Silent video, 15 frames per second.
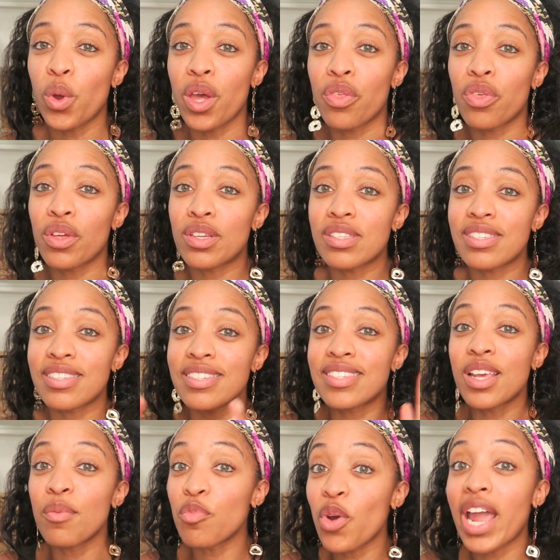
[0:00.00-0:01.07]
with
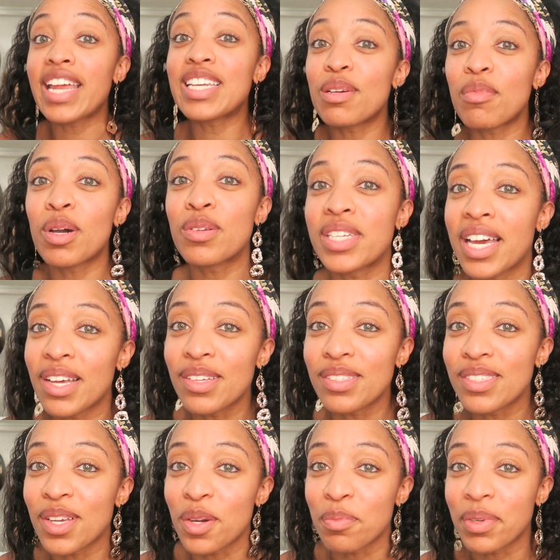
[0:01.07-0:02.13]
some random
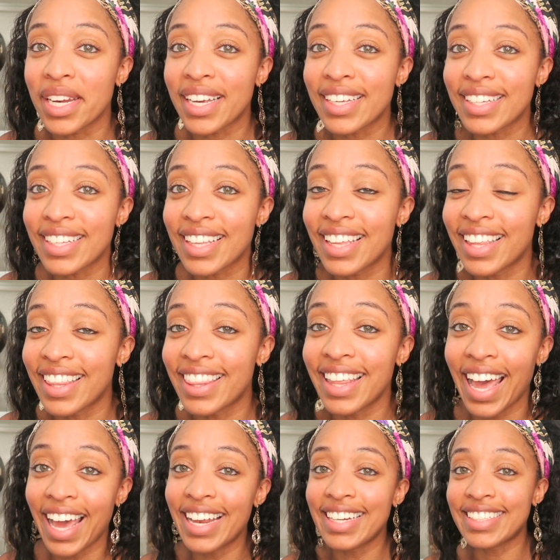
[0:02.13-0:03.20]
hotels opening
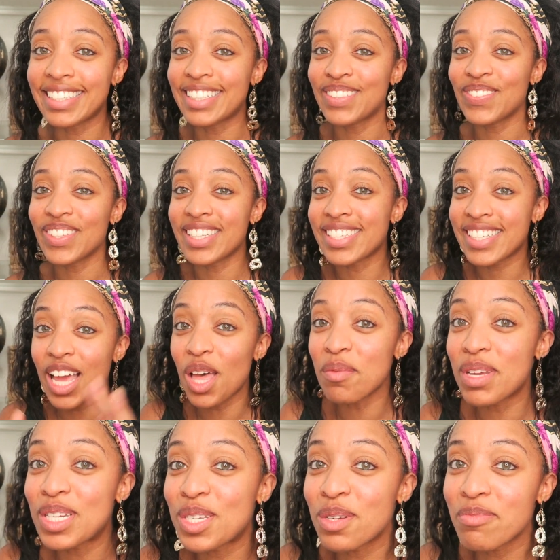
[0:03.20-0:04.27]
that didn't really tell
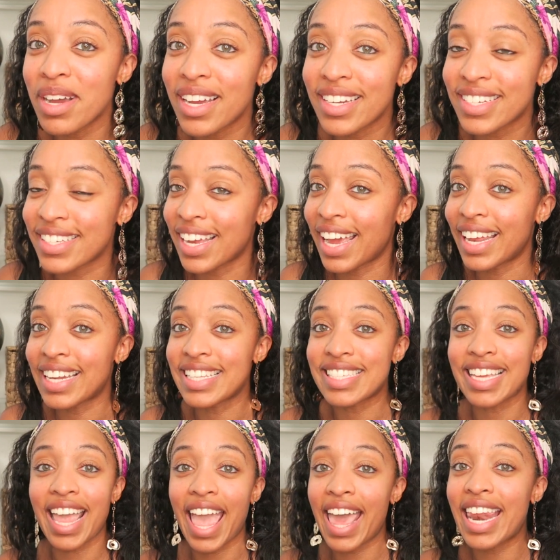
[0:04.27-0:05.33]
me too much. I
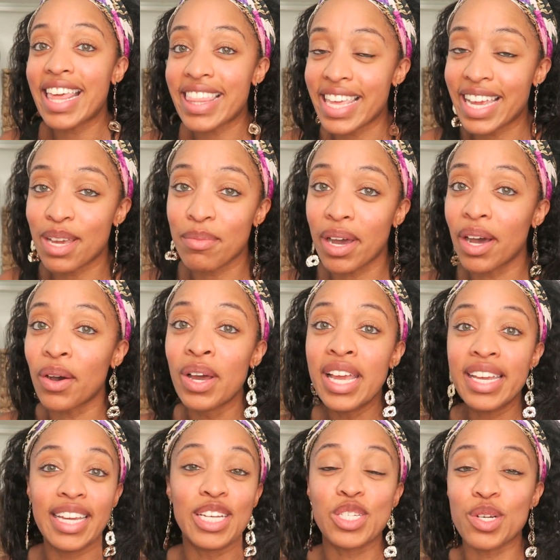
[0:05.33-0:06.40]
didn't see anything about
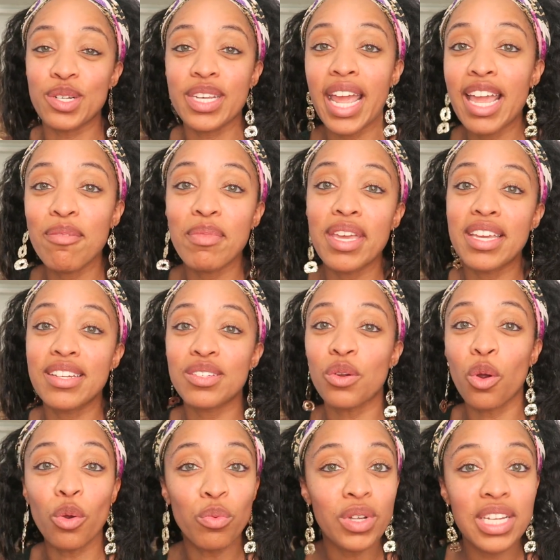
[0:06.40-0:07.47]
entertainment
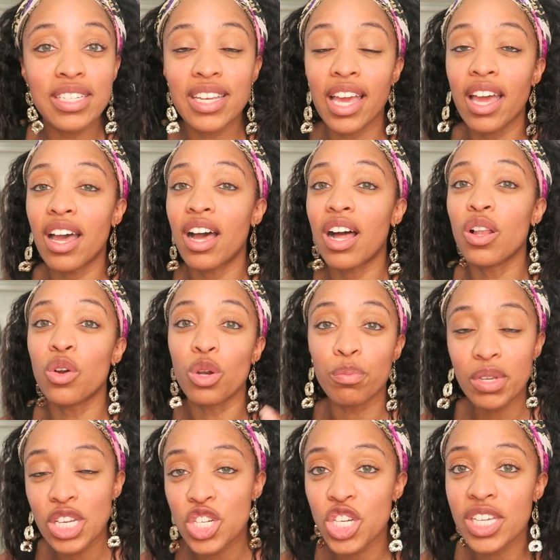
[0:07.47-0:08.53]
or retail or
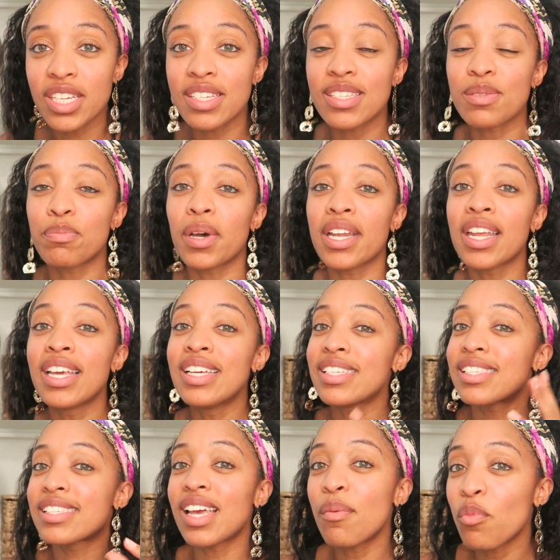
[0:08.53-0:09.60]
beaches, but
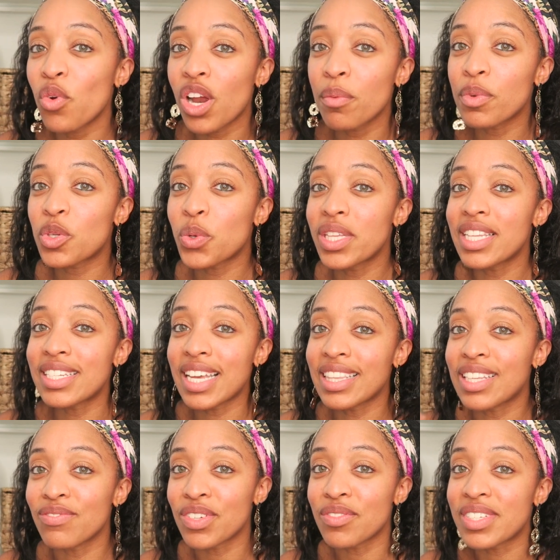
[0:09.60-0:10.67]
somewhere in between the
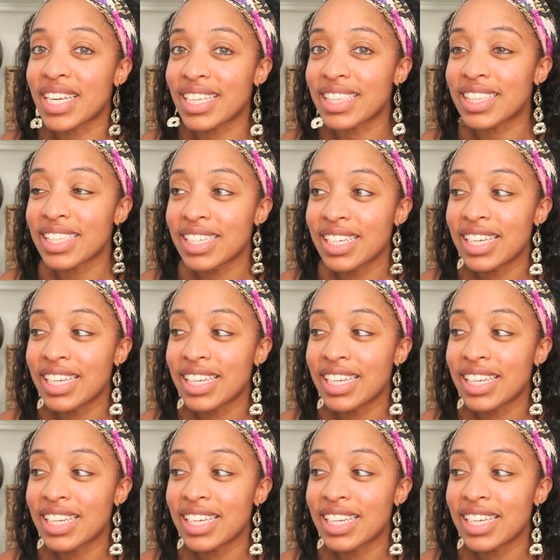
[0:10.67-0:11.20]
10th and 15th